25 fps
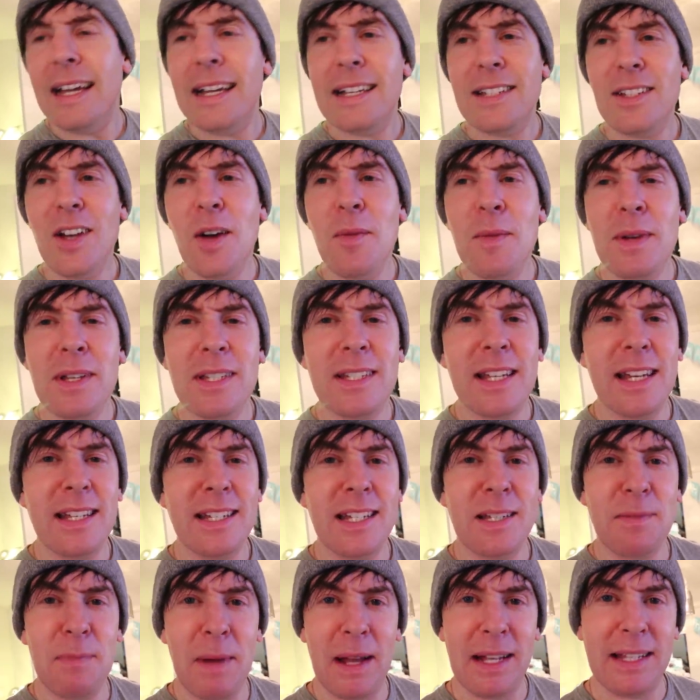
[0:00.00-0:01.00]
it is almost
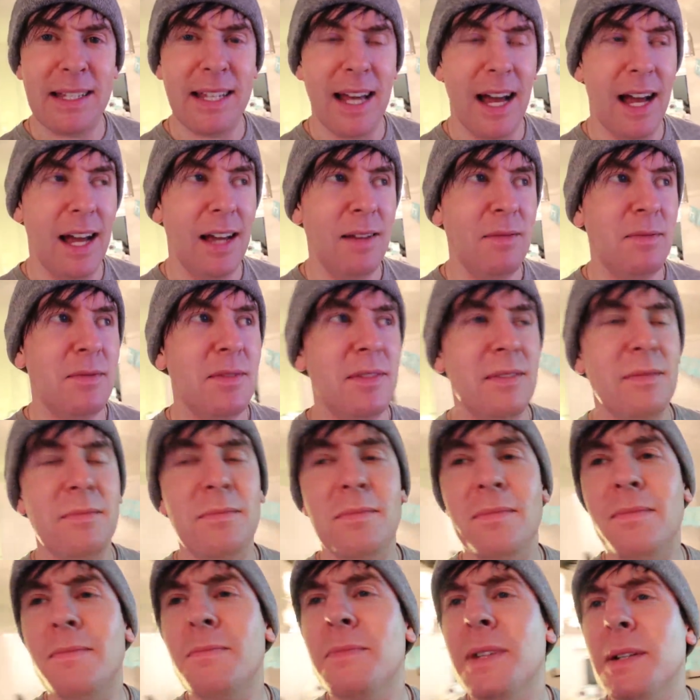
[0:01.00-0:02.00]
Jace's bedtime.
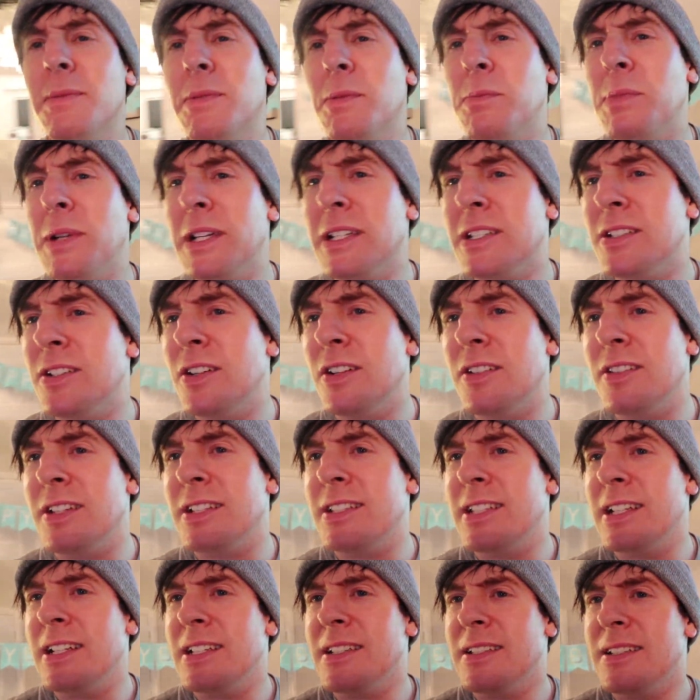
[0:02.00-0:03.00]
Peppa Pig's not on the
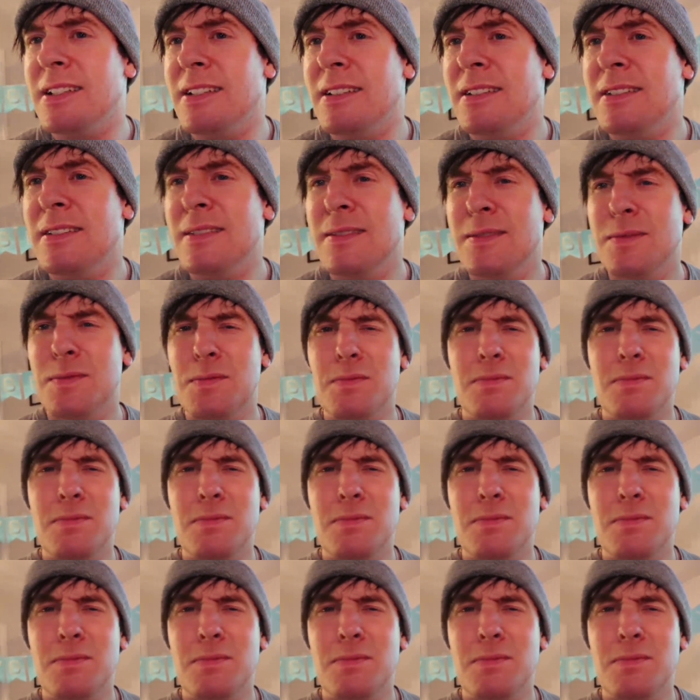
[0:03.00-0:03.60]
telly still.